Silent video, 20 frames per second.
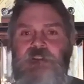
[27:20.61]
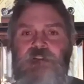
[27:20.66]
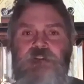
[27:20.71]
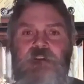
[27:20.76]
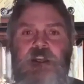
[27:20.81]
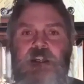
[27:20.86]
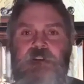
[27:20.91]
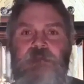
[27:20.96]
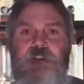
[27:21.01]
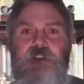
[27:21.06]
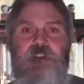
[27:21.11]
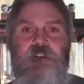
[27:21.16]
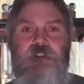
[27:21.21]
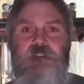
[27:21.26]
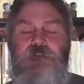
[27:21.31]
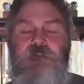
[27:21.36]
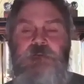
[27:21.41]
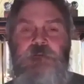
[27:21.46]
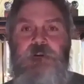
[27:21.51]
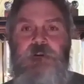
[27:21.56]
It just
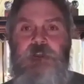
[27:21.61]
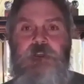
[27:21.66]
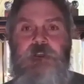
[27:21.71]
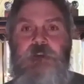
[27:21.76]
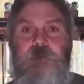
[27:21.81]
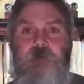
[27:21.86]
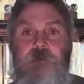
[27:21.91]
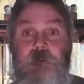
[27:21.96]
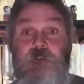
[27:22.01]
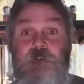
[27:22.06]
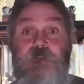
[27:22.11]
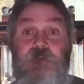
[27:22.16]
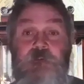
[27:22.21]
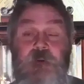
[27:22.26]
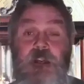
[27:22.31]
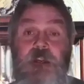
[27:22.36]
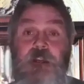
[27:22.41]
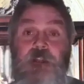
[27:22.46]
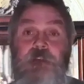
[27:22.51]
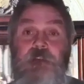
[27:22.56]
doesn't have any
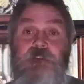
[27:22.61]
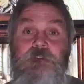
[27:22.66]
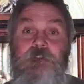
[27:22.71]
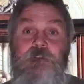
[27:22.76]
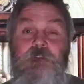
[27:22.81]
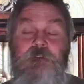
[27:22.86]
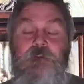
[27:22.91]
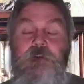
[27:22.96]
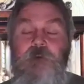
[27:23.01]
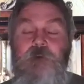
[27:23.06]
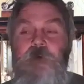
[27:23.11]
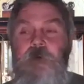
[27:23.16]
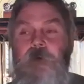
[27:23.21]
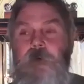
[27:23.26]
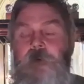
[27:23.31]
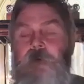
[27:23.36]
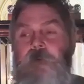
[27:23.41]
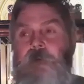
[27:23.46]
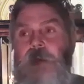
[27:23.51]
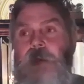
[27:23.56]
strength, but it's
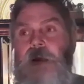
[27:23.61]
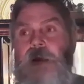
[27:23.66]
fast.